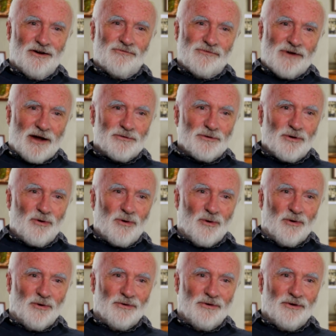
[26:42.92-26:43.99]
Round the
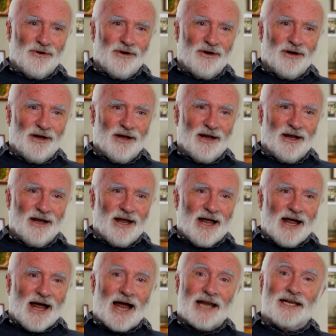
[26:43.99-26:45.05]
Horn,
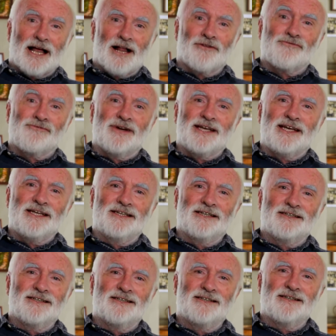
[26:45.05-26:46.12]
and Al Reed.
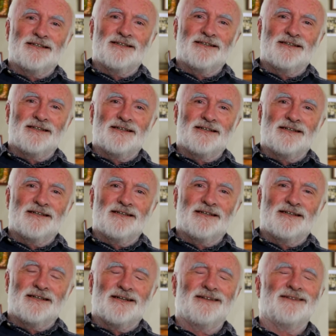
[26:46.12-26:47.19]

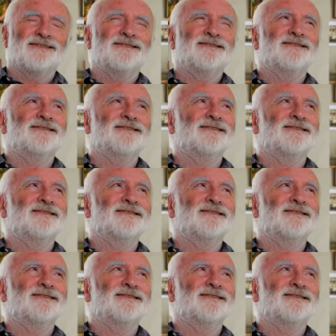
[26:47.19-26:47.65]
All